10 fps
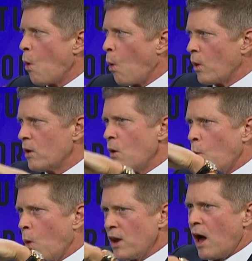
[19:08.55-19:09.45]
or
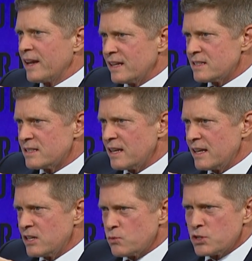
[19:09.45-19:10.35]
one audience
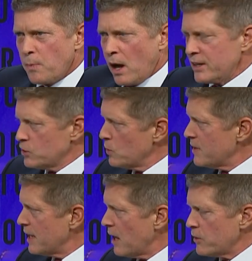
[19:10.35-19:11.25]
is responding to it
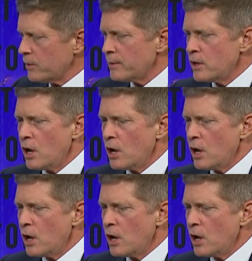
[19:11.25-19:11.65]
and the other.